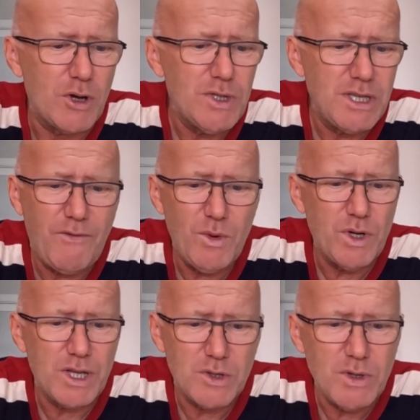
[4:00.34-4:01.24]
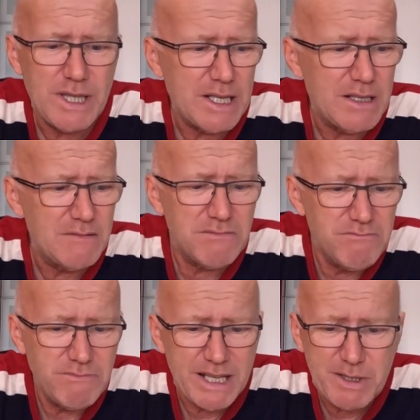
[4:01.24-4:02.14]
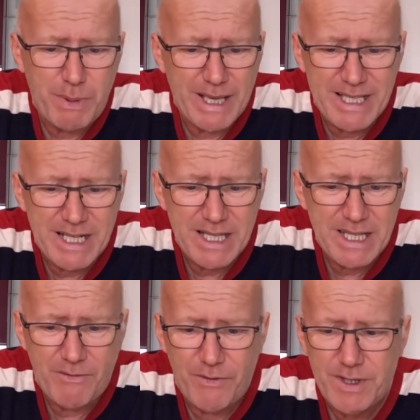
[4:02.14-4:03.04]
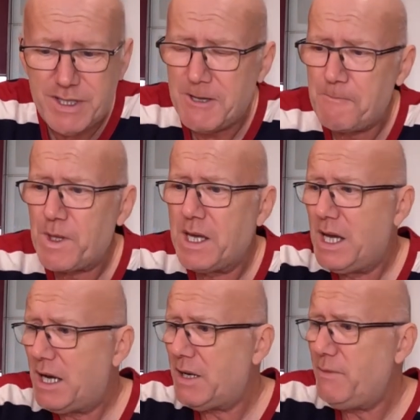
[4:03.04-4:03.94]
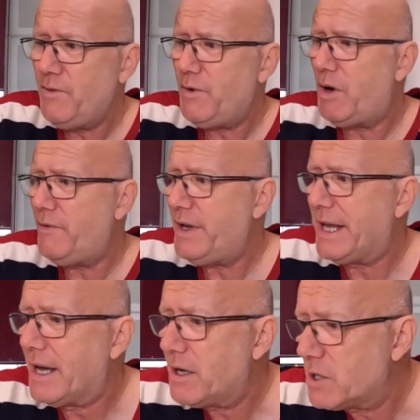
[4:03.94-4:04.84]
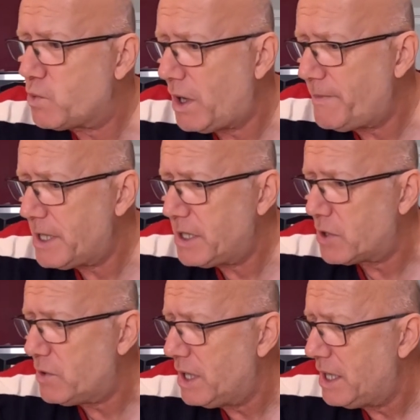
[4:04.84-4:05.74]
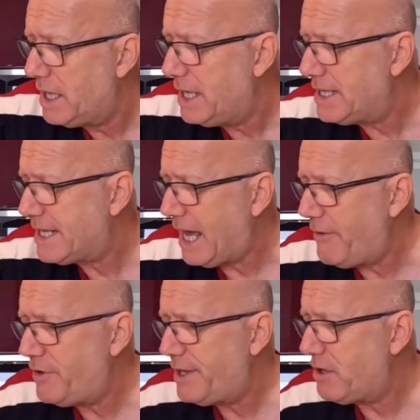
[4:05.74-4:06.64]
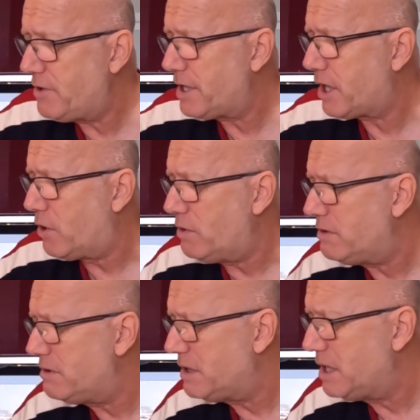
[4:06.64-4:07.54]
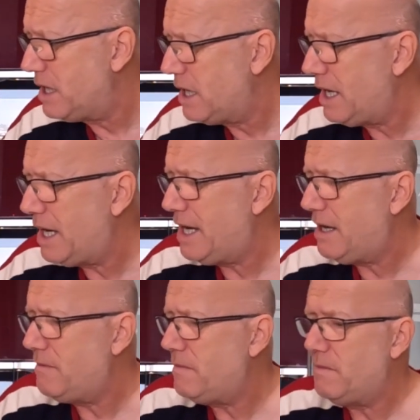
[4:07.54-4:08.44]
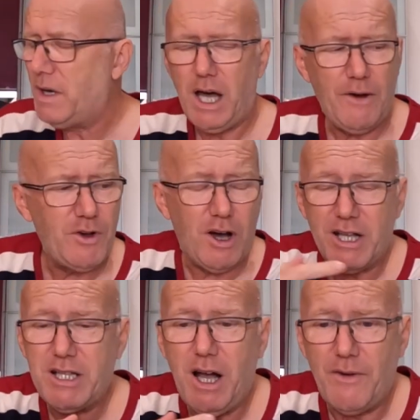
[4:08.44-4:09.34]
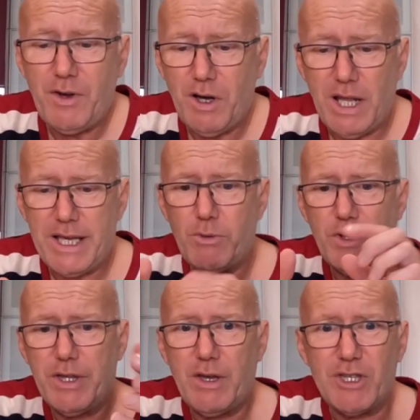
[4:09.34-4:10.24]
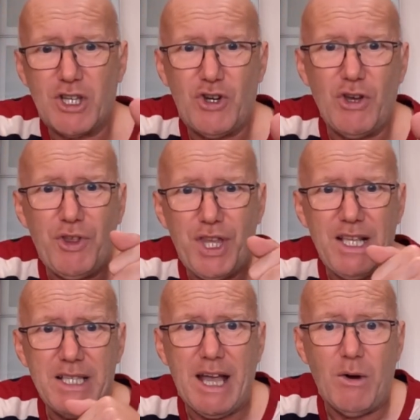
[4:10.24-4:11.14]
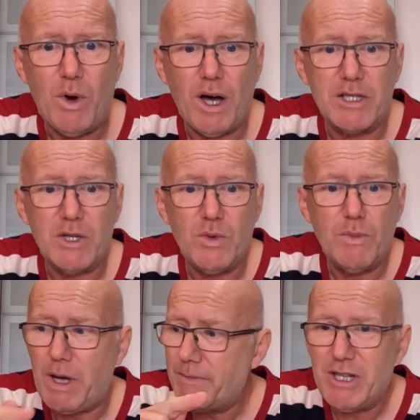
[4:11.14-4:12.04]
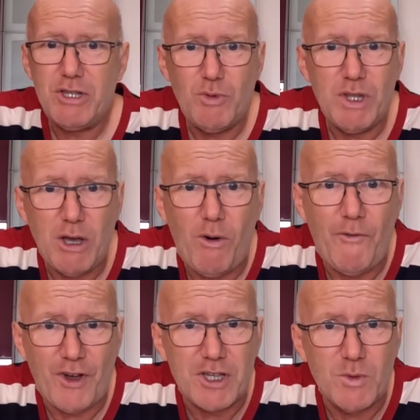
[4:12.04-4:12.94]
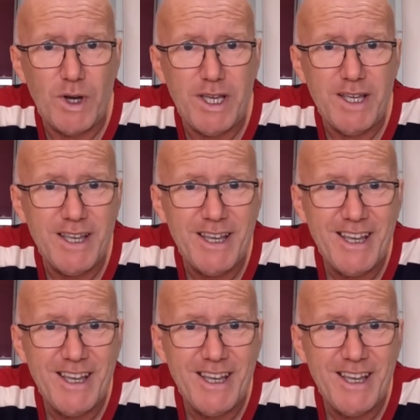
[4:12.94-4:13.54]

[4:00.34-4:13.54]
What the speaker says: toast if you want to do it. That's basically the difference. I'm going to move you over here because what I'm going to do is get everything on the go. I've got like one of those grill things now. What I do with, but I'm going to do it the old-fashioned way.